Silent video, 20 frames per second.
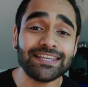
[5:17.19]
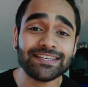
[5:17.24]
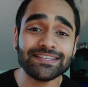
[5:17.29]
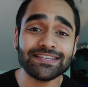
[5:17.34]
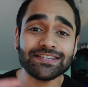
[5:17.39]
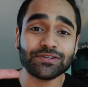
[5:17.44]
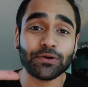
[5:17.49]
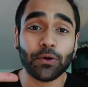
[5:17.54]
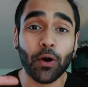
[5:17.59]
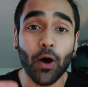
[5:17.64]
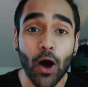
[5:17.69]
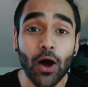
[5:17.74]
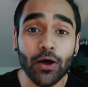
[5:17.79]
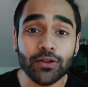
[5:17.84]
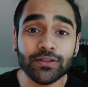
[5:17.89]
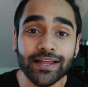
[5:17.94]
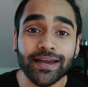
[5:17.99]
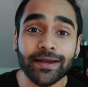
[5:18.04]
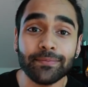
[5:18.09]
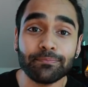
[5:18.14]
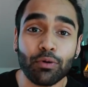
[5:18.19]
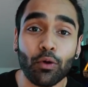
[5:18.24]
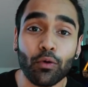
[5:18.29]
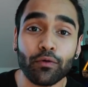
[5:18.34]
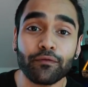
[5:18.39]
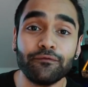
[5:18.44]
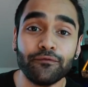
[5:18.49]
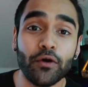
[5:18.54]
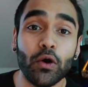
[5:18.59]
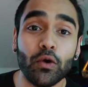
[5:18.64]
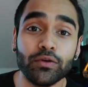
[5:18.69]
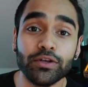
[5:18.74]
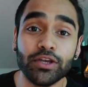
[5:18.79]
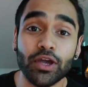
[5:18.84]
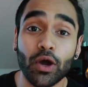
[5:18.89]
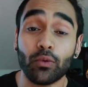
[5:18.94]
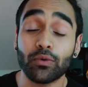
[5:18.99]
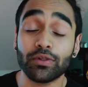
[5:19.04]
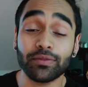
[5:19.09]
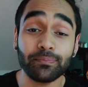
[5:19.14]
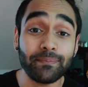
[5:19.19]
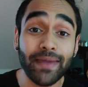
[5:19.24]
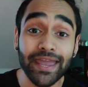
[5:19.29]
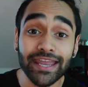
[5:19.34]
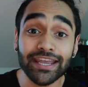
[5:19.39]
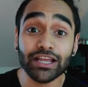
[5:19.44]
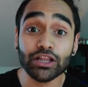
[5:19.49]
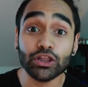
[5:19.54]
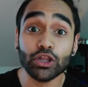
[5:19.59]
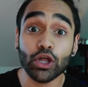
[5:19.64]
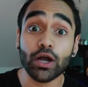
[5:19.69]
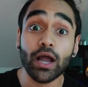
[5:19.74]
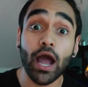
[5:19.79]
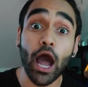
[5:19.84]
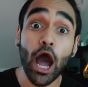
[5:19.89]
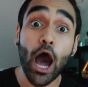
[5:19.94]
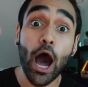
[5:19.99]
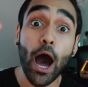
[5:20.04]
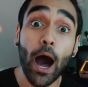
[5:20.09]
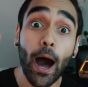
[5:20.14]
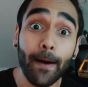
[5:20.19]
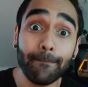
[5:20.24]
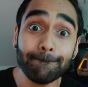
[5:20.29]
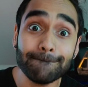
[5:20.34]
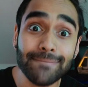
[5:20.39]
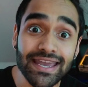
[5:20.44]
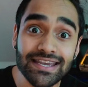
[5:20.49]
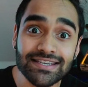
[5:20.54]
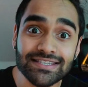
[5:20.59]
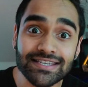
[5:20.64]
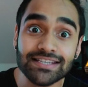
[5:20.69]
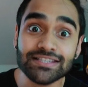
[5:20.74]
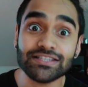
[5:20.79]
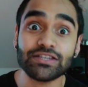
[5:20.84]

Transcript: This is your online portfolio. Make it look amazing.